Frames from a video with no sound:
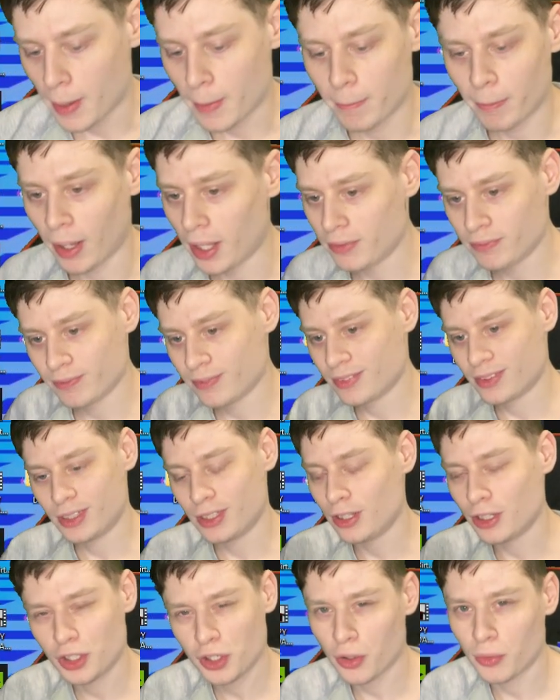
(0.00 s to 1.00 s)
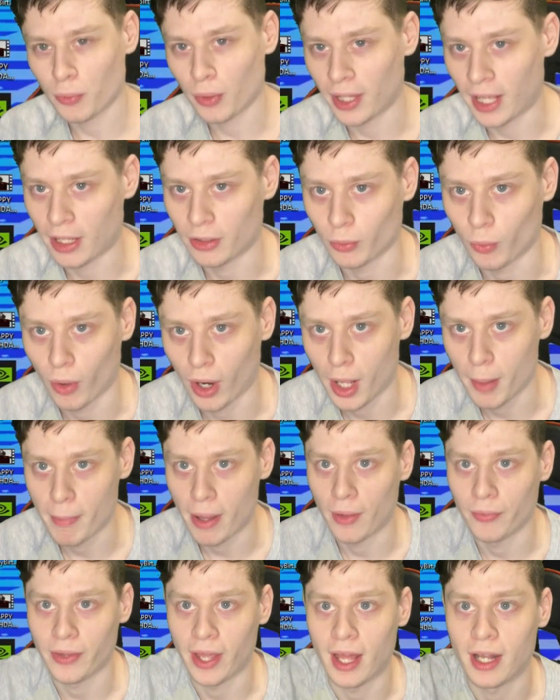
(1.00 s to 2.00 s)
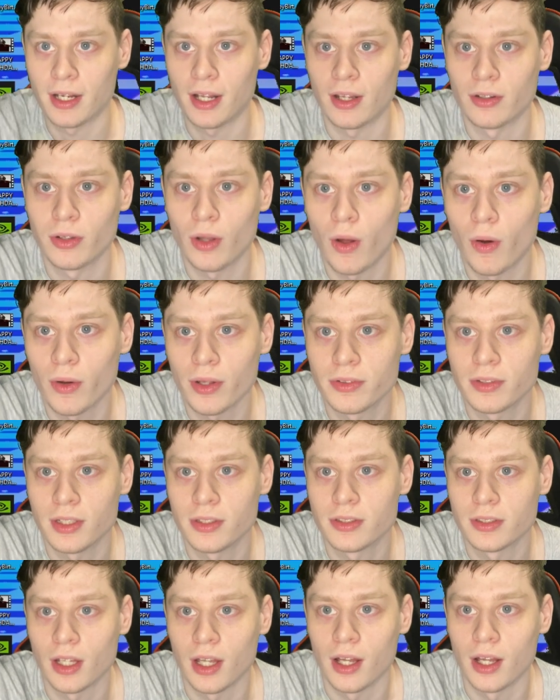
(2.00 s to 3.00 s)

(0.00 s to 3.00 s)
but you shouldn't really have to worry about that as long as it's